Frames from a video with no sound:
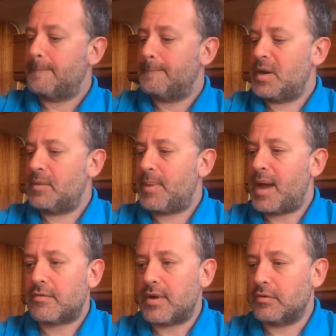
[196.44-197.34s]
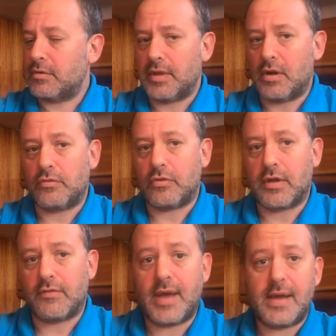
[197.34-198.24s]
Bit of background on the old
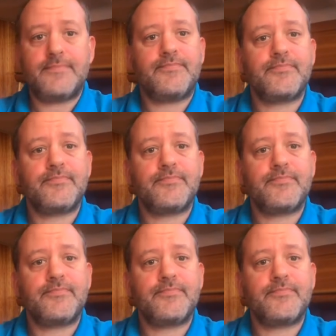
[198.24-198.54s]
rocket flare.